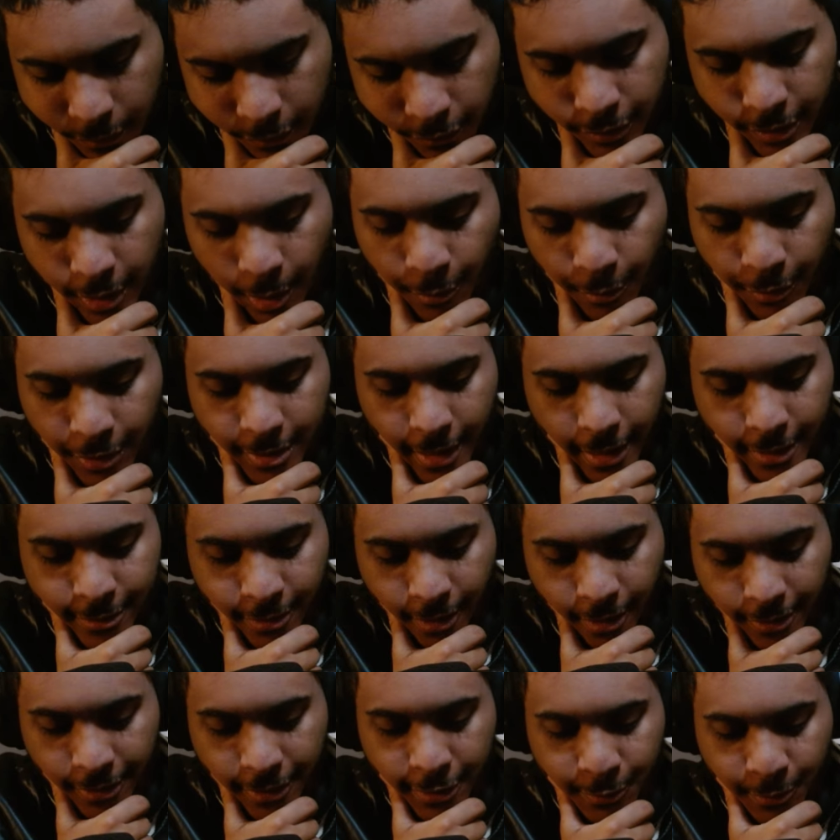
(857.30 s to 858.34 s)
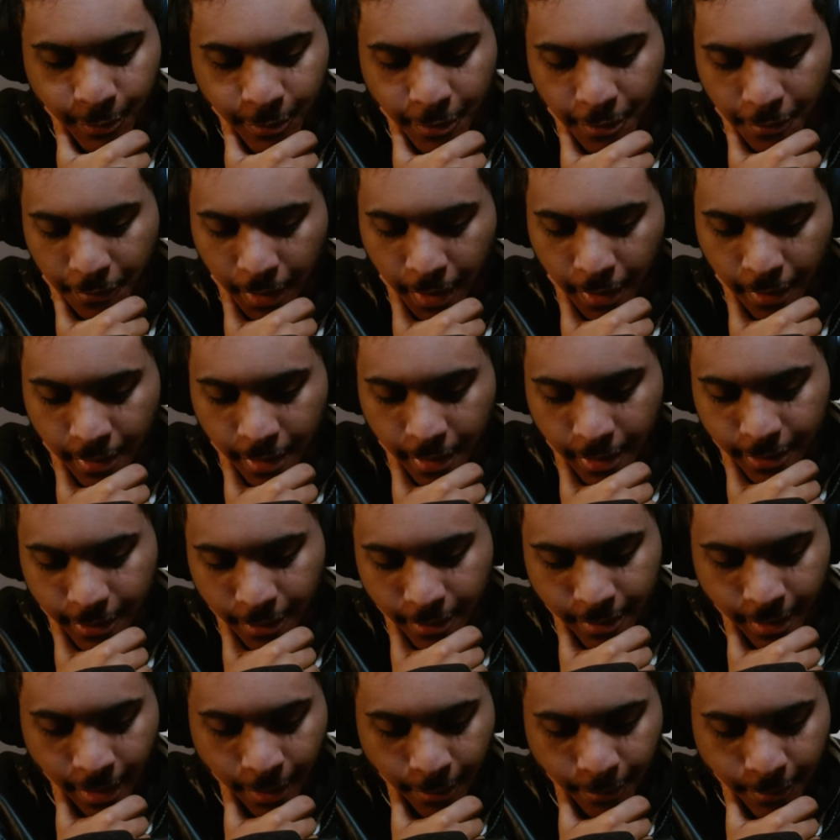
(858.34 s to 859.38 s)
For some reason, I saw this one over here, and I
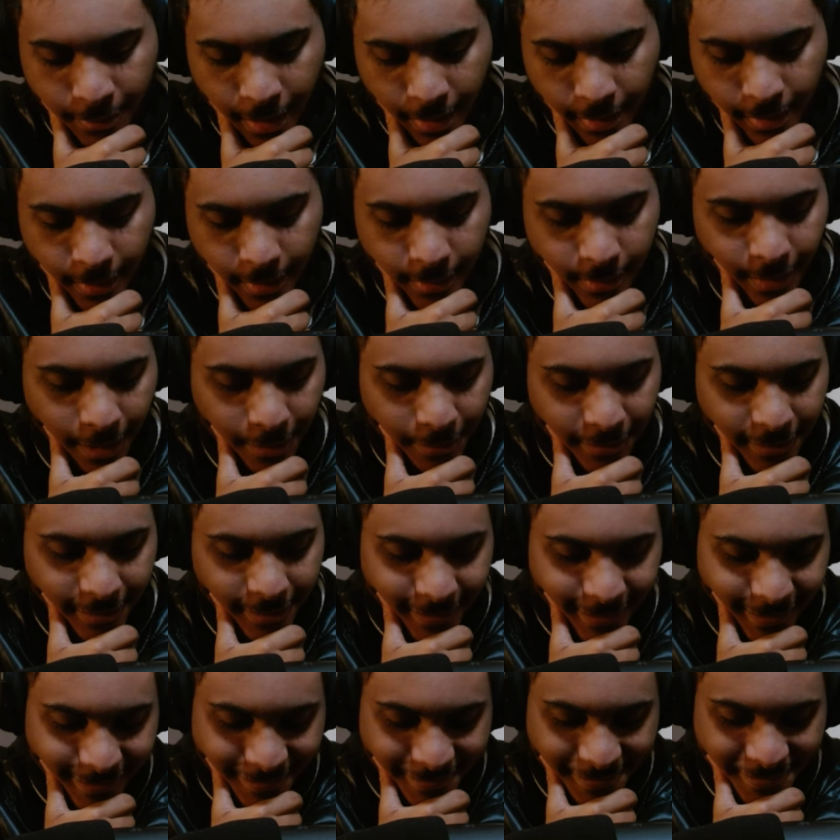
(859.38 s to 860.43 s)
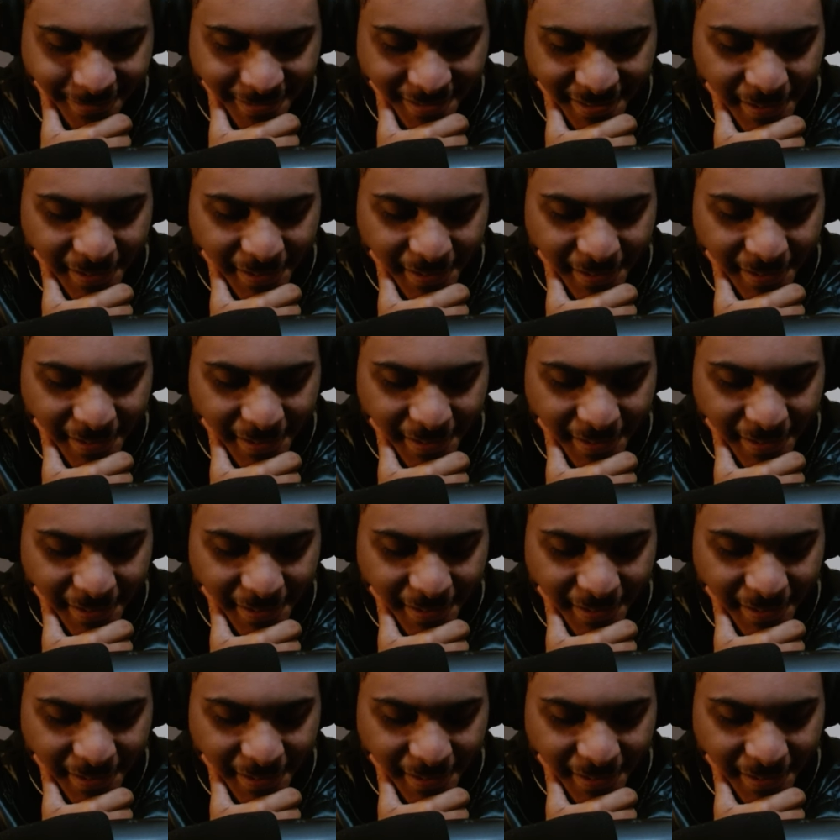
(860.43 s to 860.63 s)
thought, yeah, we're not getting that one.